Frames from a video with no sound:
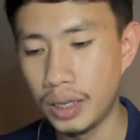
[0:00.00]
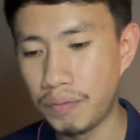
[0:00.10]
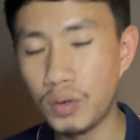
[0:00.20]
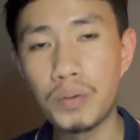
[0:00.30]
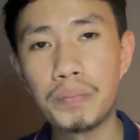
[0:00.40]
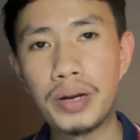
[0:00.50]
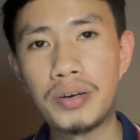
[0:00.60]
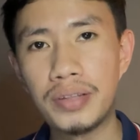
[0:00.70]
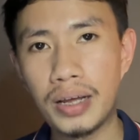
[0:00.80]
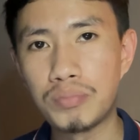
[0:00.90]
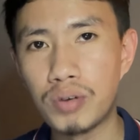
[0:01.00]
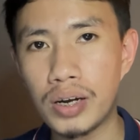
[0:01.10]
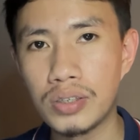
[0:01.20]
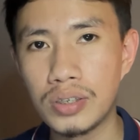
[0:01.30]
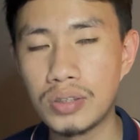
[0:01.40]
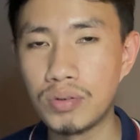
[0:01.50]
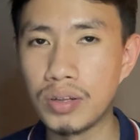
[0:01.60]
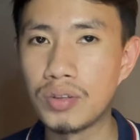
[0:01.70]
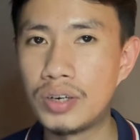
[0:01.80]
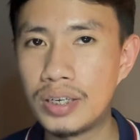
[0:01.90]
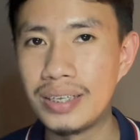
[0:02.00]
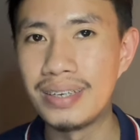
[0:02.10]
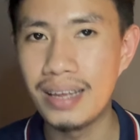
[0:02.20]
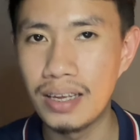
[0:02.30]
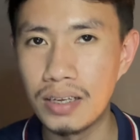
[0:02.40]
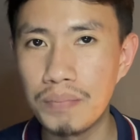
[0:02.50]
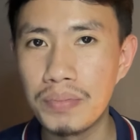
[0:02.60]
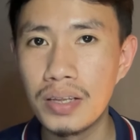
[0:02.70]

If you compare that process to the 13A,